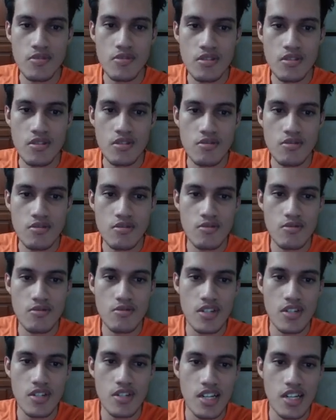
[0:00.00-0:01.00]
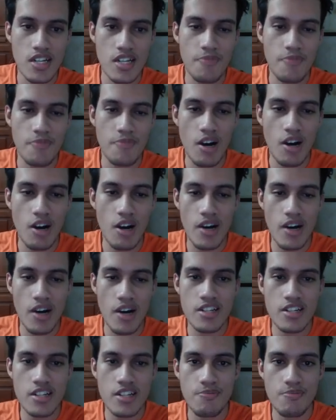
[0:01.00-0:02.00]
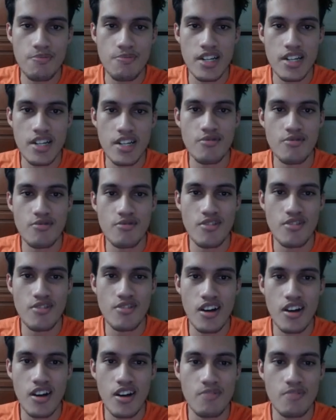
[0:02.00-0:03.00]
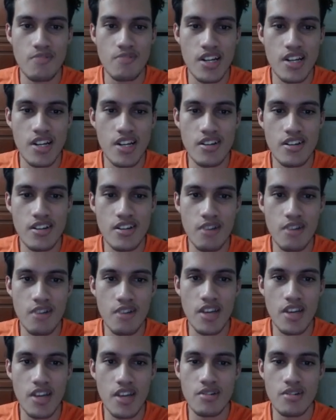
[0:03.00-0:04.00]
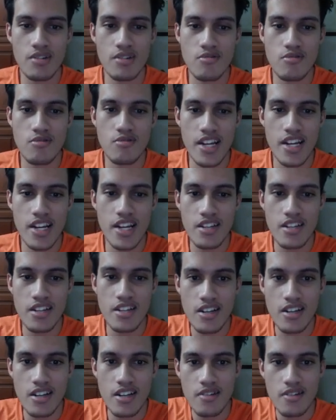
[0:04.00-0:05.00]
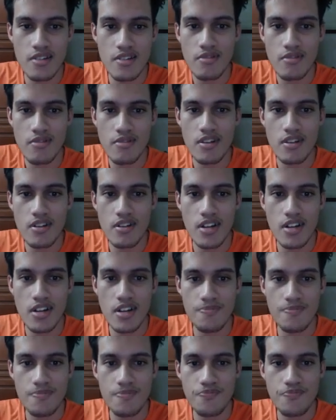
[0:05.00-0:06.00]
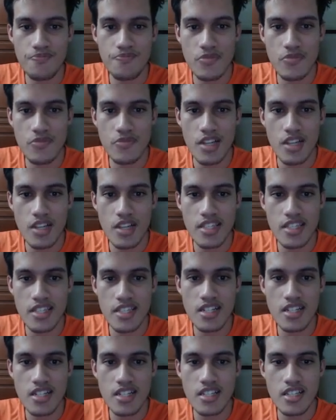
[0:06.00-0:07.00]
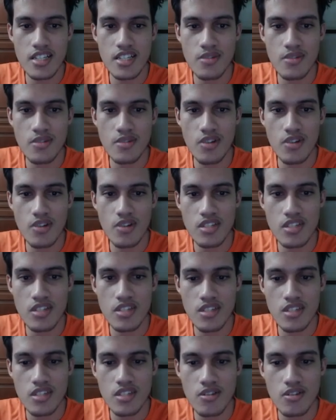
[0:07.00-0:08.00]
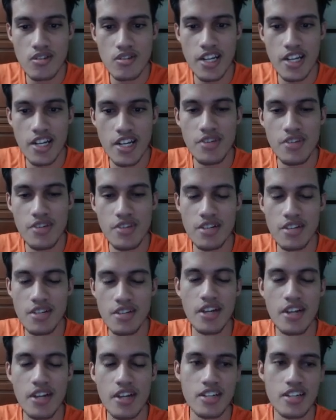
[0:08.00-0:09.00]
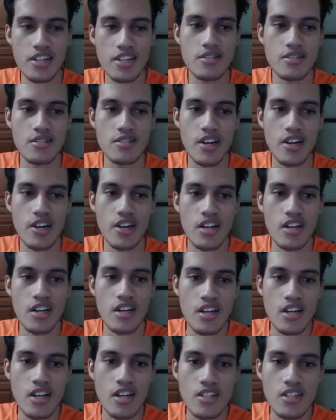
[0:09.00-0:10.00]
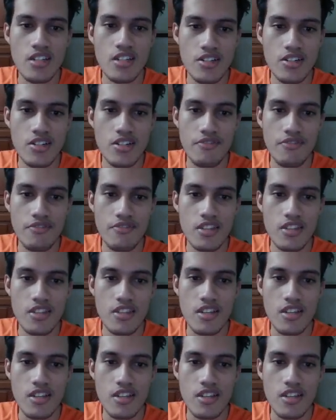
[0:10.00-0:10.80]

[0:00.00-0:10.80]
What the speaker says: to another power punch, but they are not able to get it. I think this was, oh yeah, there will be another match later where Scrafty